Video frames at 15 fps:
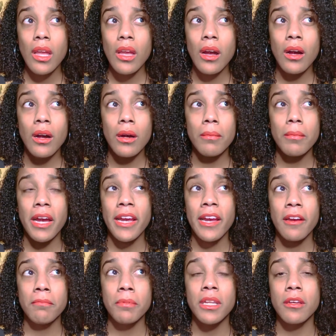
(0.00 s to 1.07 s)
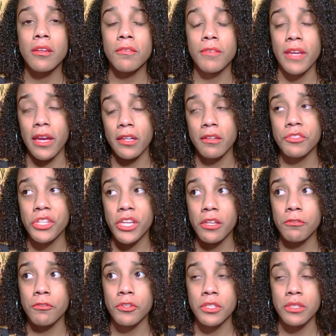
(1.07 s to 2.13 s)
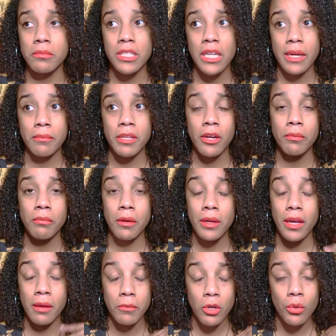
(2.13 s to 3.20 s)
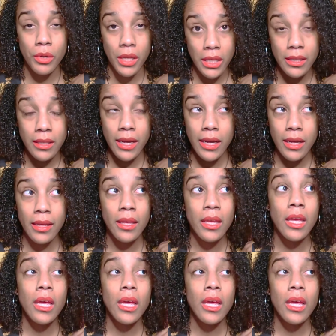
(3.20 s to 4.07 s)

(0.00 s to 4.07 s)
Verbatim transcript: um, I have been a fan of Shane for some time now, and I'm, I'm owning that.